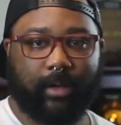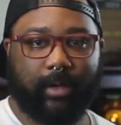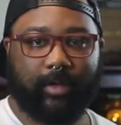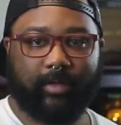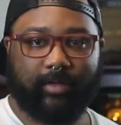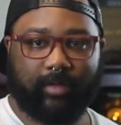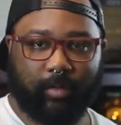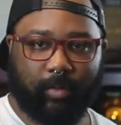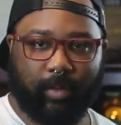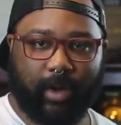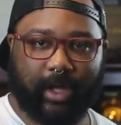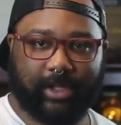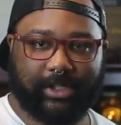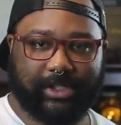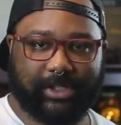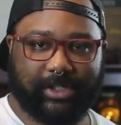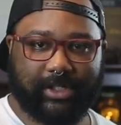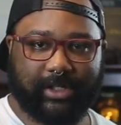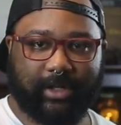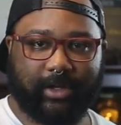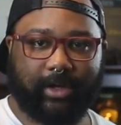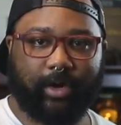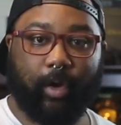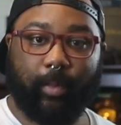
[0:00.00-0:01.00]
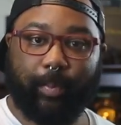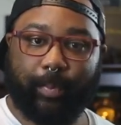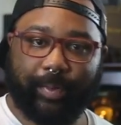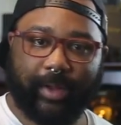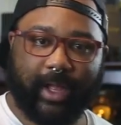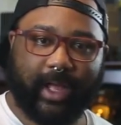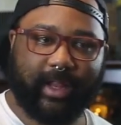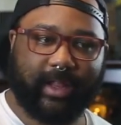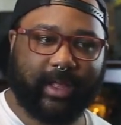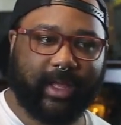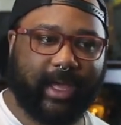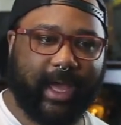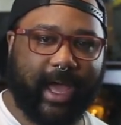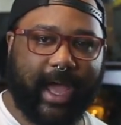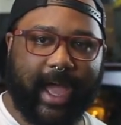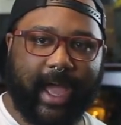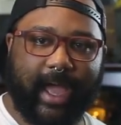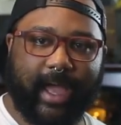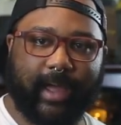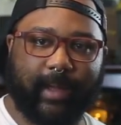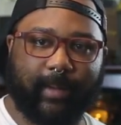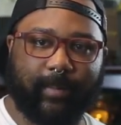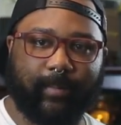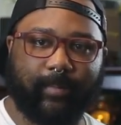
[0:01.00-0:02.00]
You still watching? Go play the
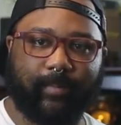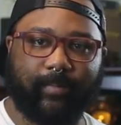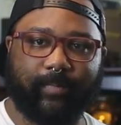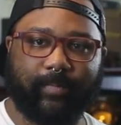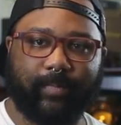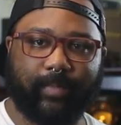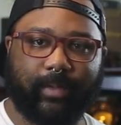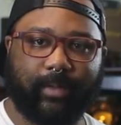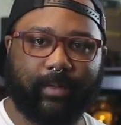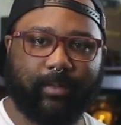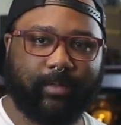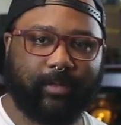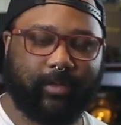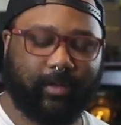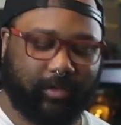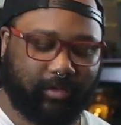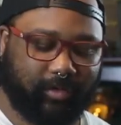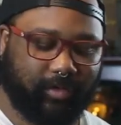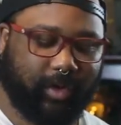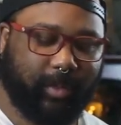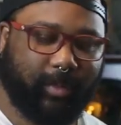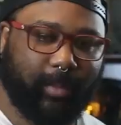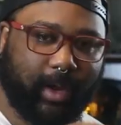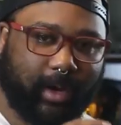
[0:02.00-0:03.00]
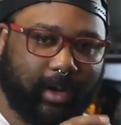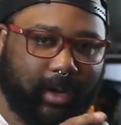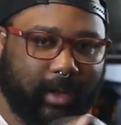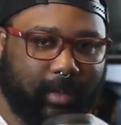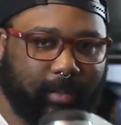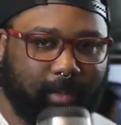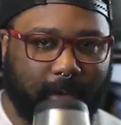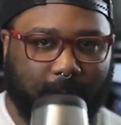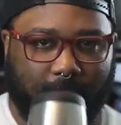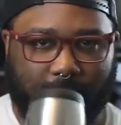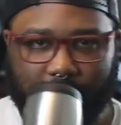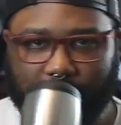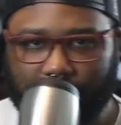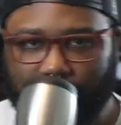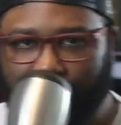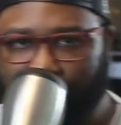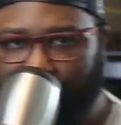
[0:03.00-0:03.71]
game! I'll drink my damn coffee.